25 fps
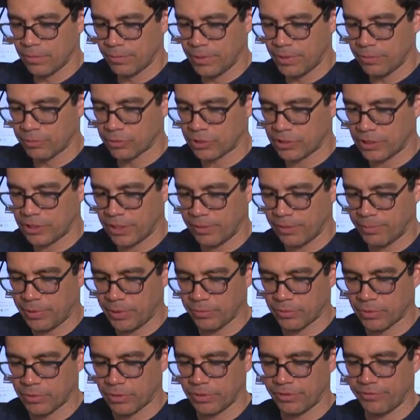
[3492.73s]
People say
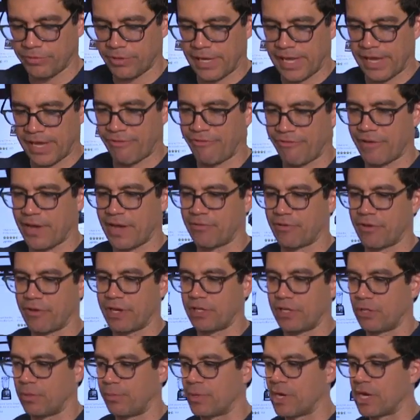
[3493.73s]
people don't even have five
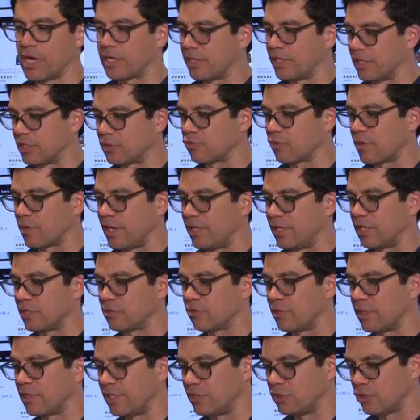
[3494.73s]
grand in their pocket. That's right.
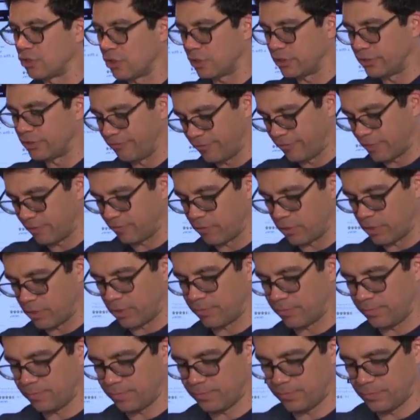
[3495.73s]
That's why I ain't charging five
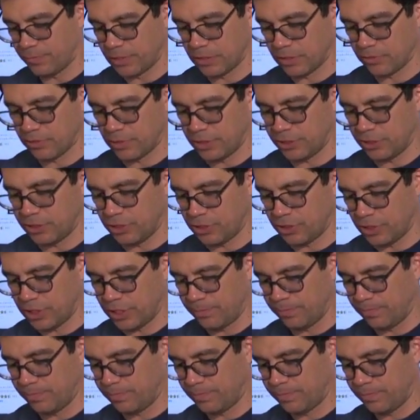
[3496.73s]
grand. That's what I just
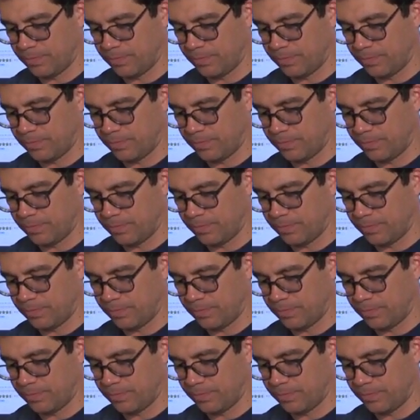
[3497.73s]
said.